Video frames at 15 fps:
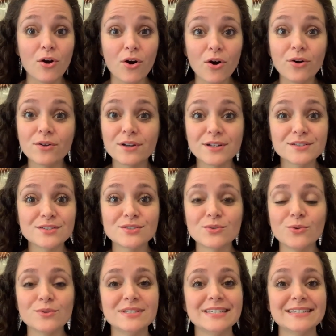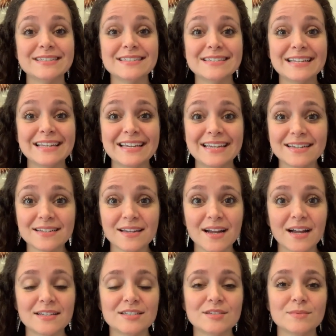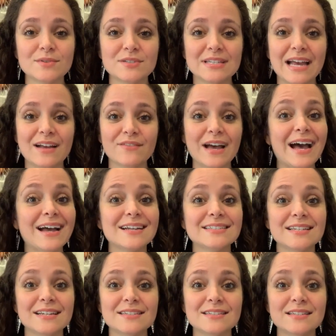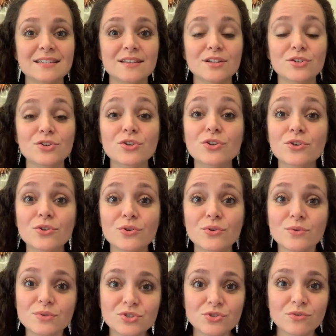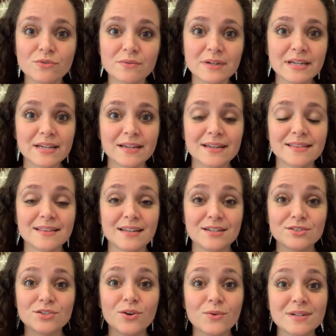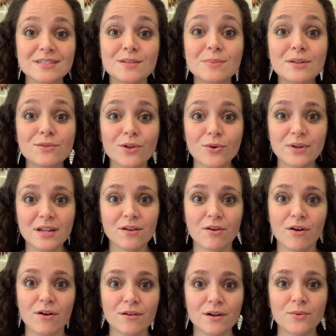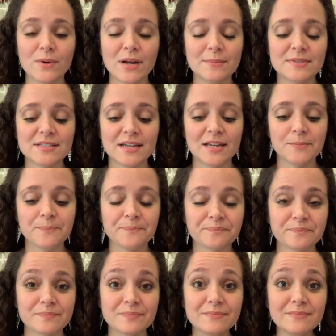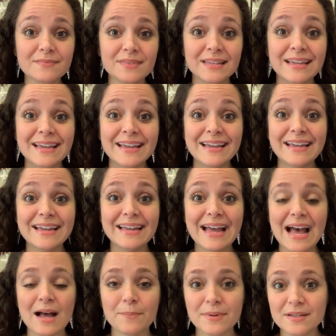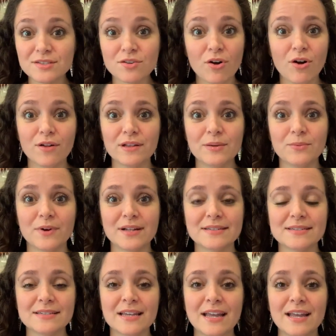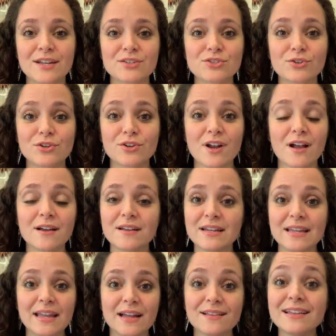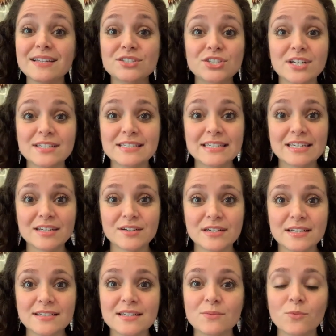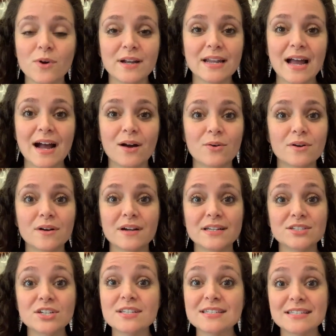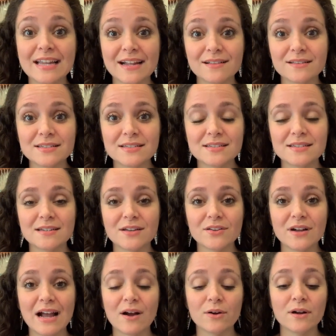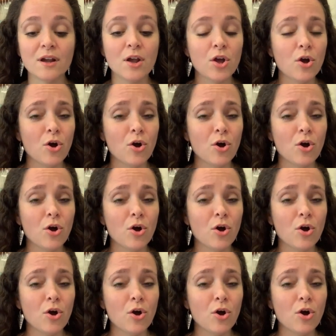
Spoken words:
all consultants and customers have access to the new jewelry that is going to be loading on our website. It happens all at once. So you're not going to get like just earrings in 1 hour and just necklaces another hour.